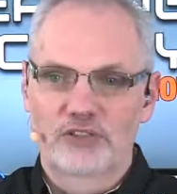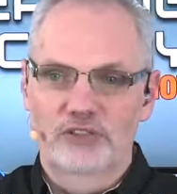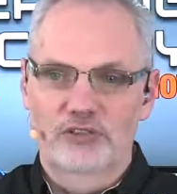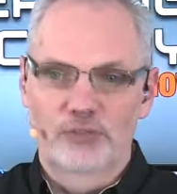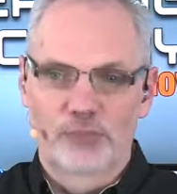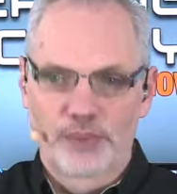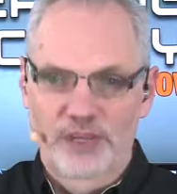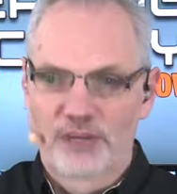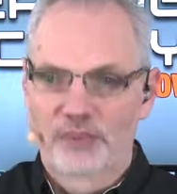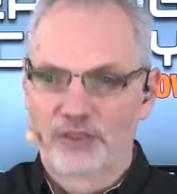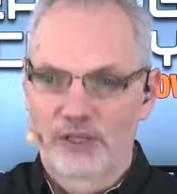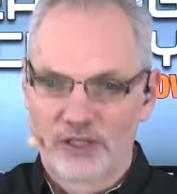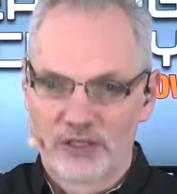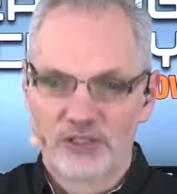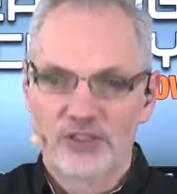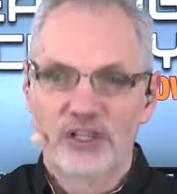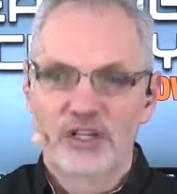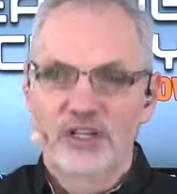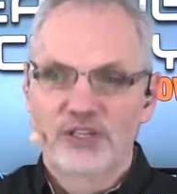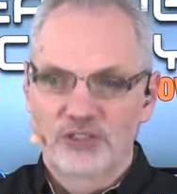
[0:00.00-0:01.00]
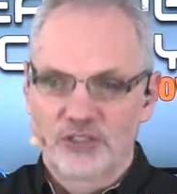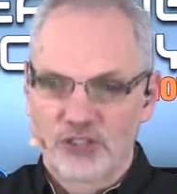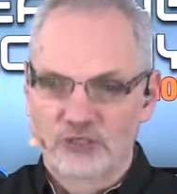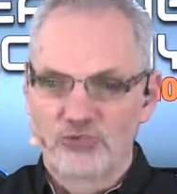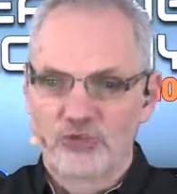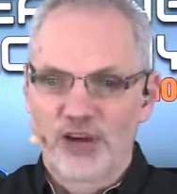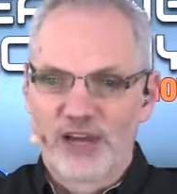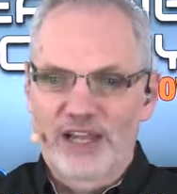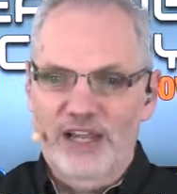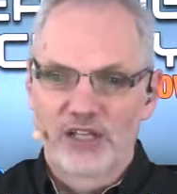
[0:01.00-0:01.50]
It will be able to
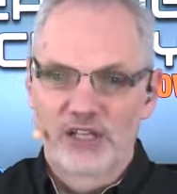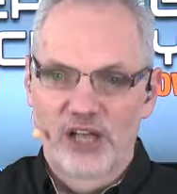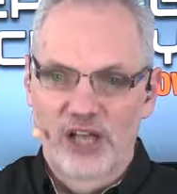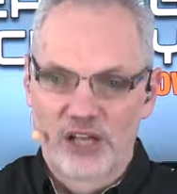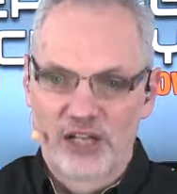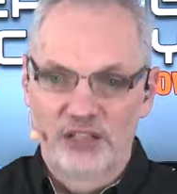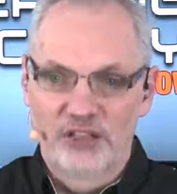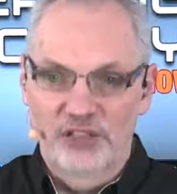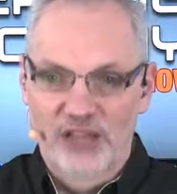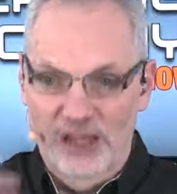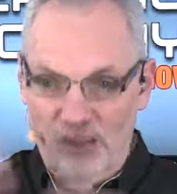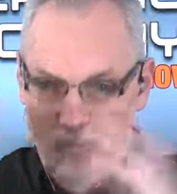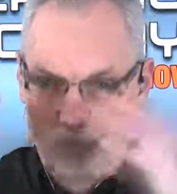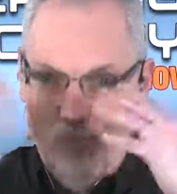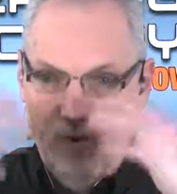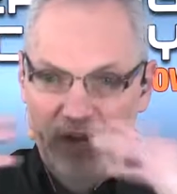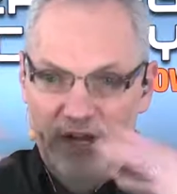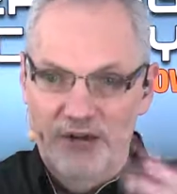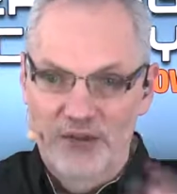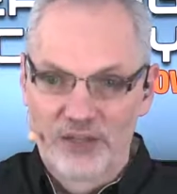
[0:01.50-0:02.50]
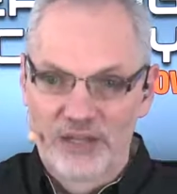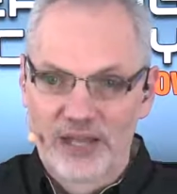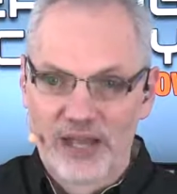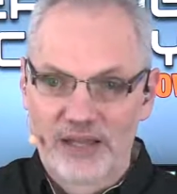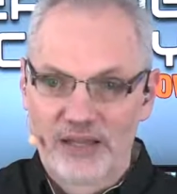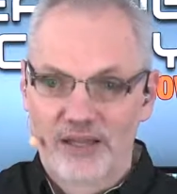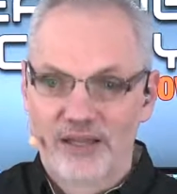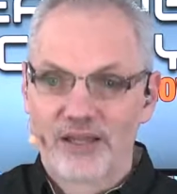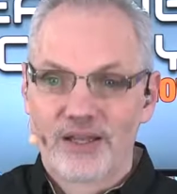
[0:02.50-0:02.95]
recognize that where the